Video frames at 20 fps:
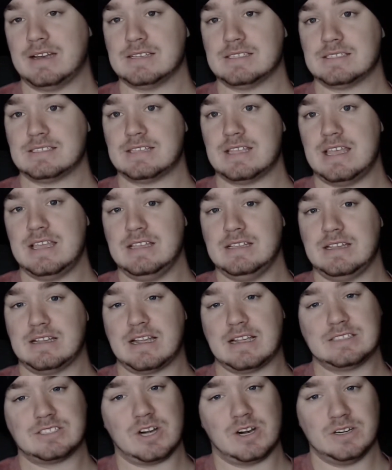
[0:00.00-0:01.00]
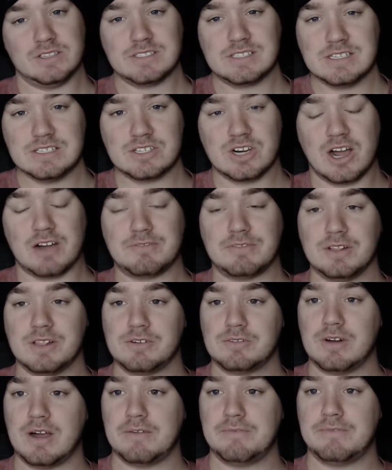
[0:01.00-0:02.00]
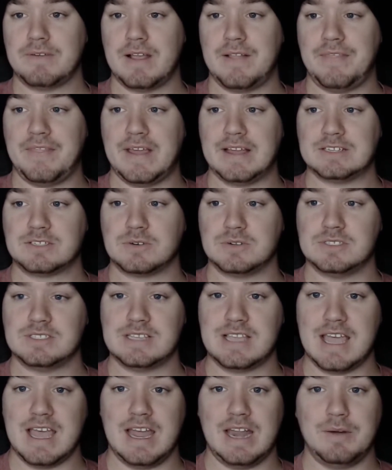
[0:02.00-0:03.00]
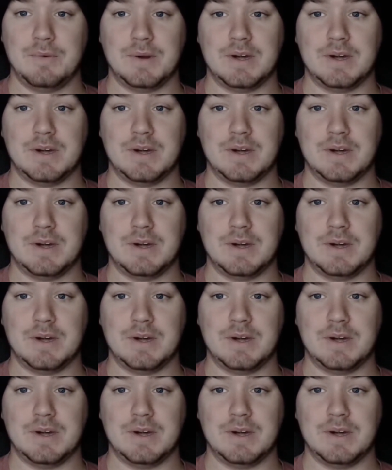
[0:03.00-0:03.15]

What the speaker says: He started the season off really rough, and then towards the end,